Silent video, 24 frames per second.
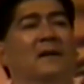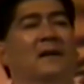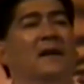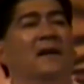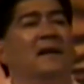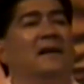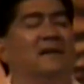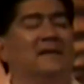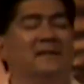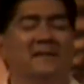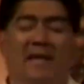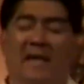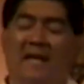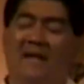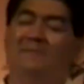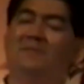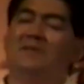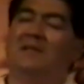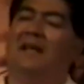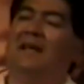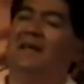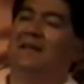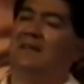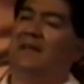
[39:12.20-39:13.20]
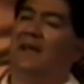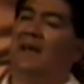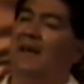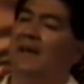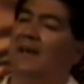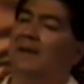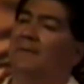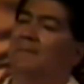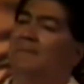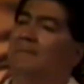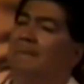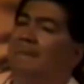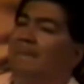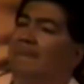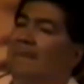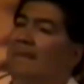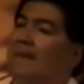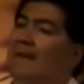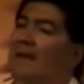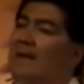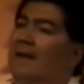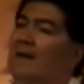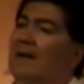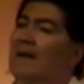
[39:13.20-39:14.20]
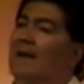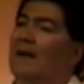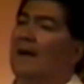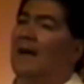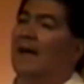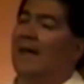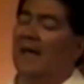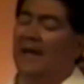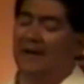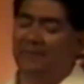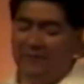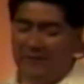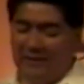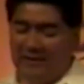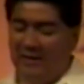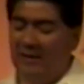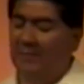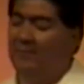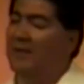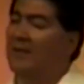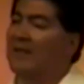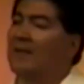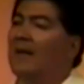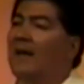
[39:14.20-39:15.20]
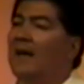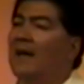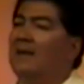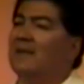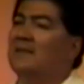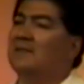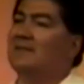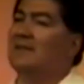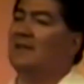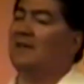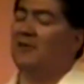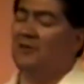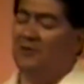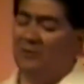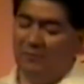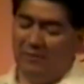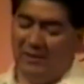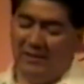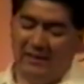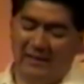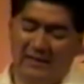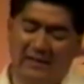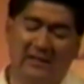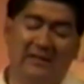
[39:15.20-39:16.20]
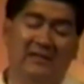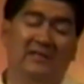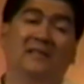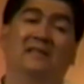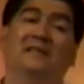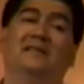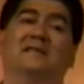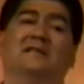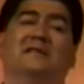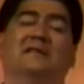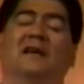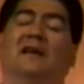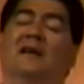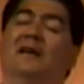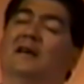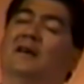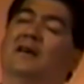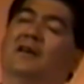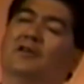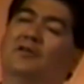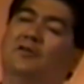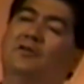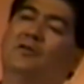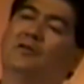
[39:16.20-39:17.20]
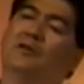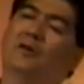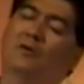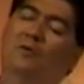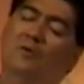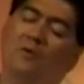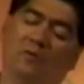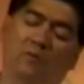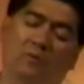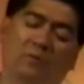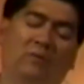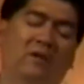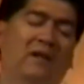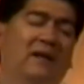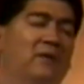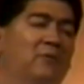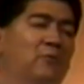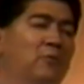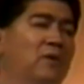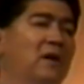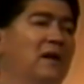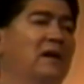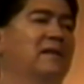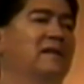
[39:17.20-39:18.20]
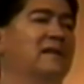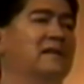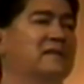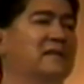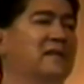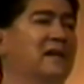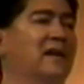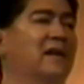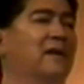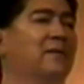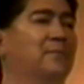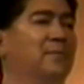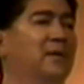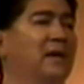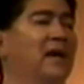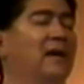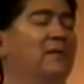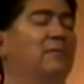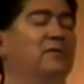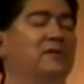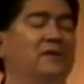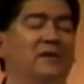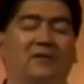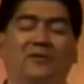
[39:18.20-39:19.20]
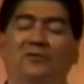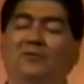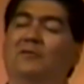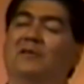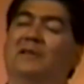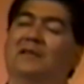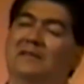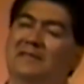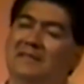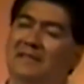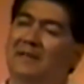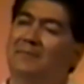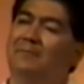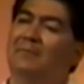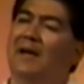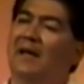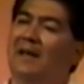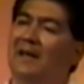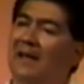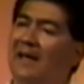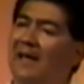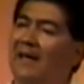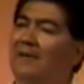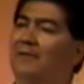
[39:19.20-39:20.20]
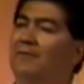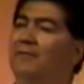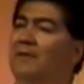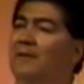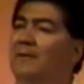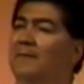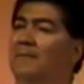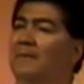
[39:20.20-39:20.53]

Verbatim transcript: And at times like that, I have to come to God and say, you know what, Jesus, you're the only one that's going to be able to do this in my life.